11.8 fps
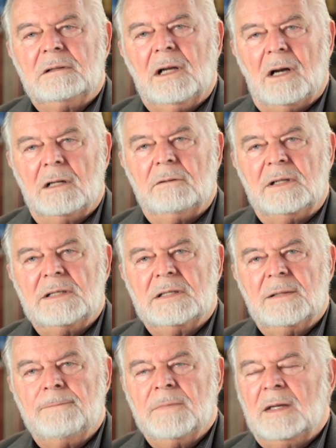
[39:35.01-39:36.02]

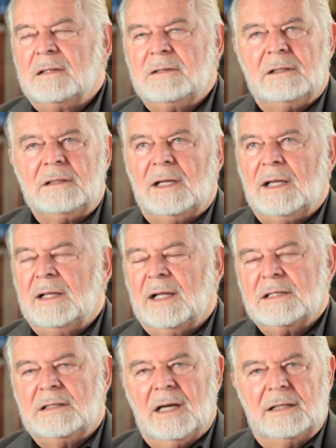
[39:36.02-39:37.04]
Congress. Today,
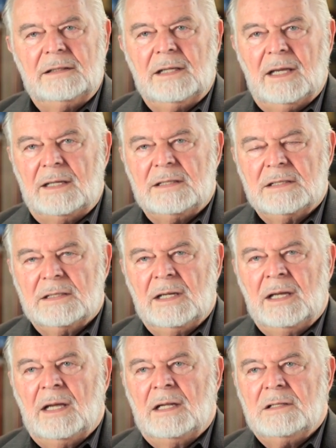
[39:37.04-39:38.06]
that's not the case.
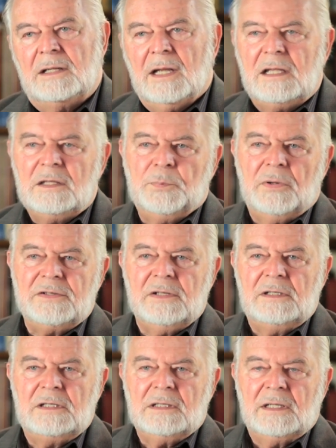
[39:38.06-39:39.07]
Today, the
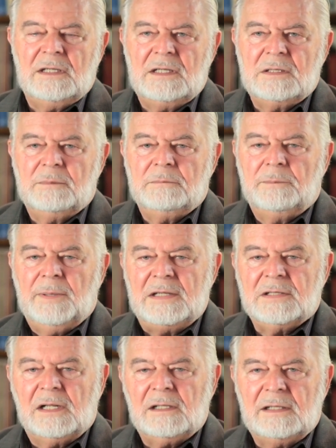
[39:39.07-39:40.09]
president is
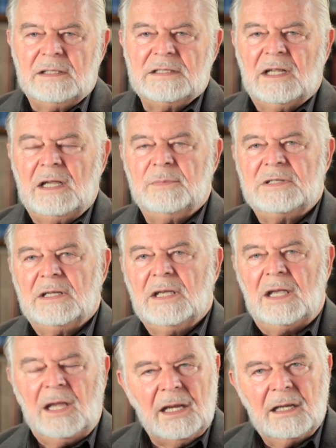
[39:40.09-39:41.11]
basically the same as a
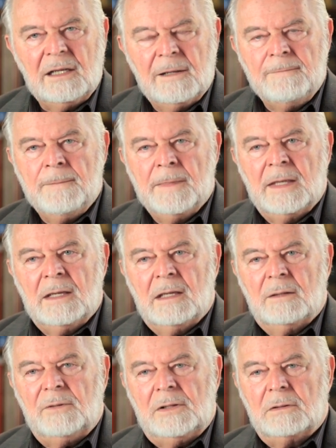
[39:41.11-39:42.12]
king.
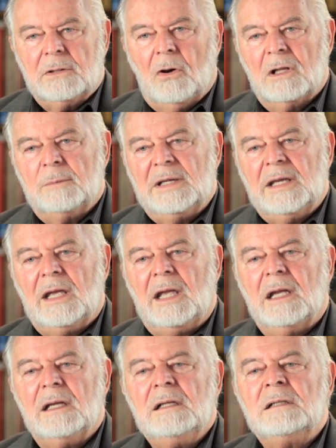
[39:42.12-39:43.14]
We don't call him a
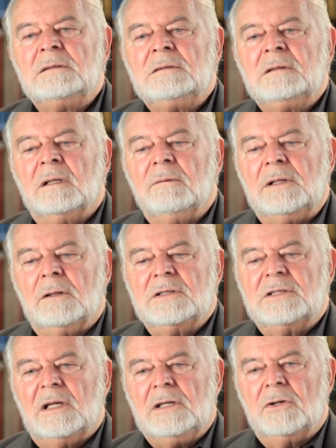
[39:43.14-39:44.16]
king. We
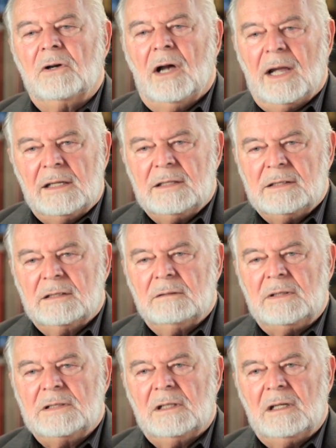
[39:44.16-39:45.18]
don't say Your Highness.
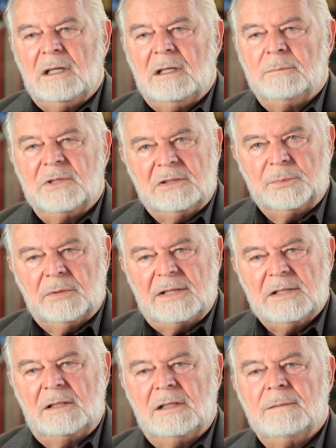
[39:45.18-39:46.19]
We say Mr.
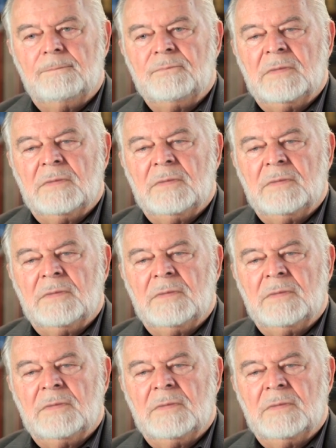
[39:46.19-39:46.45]
President.